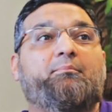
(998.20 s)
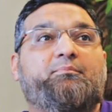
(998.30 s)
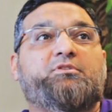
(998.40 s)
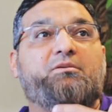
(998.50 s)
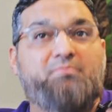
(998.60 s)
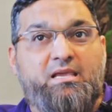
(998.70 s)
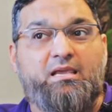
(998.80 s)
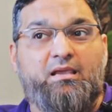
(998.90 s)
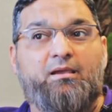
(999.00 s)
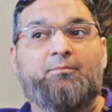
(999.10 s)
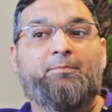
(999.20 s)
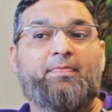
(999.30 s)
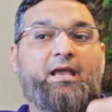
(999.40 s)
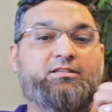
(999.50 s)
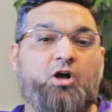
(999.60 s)
To me,
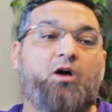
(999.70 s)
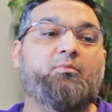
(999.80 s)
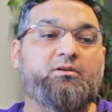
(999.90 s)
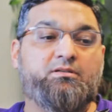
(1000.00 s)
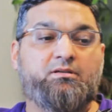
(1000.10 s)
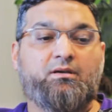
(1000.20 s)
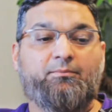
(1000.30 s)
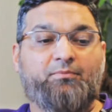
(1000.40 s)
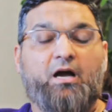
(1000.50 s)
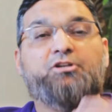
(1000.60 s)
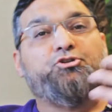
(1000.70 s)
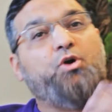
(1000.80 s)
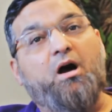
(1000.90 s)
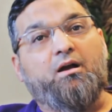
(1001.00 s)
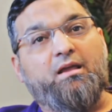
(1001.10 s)
it's almost a
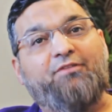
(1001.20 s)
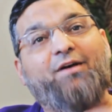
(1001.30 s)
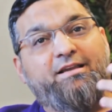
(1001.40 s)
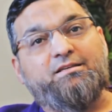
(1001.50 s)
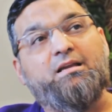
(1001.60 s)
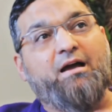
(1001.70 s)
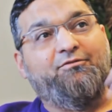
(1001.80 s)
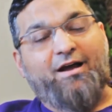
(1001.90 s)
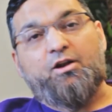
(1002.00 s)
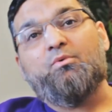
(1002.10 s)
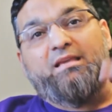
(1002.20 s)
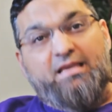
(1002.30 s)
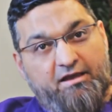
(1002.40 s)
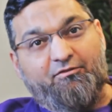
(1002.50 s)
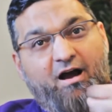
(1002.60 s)
drug. If I don't
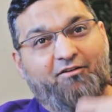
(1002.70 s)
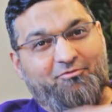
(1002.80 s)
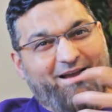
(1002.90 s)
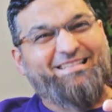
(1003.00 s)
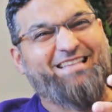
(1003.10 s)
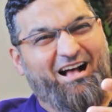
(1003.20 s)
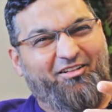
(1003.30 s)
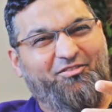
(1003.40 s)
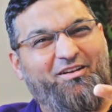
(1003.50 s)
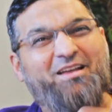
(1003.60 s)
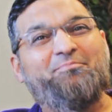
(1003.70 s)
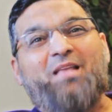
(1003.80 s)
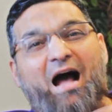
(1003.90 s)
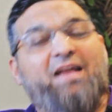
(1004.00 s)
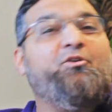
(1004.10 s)
give of myself,
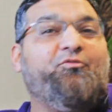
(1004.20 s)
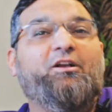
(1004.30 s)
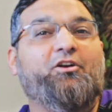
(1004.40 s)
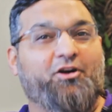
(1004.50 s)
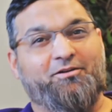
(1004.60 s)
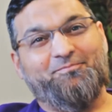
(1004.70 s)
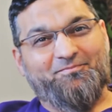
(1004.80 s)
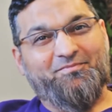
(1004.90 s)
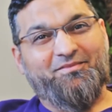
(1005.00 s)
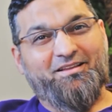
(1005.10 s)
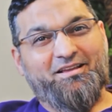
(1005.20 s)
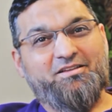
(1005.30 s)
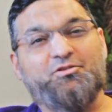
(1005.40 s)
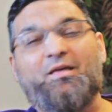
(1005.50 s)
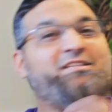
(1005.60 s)
I don't feel good.
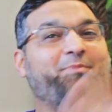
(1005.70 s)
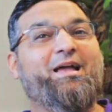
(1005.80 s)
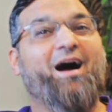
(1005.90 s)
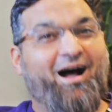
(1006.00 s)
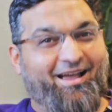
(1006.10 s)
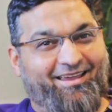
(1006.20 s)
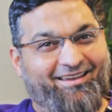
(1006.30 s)
So that's my high.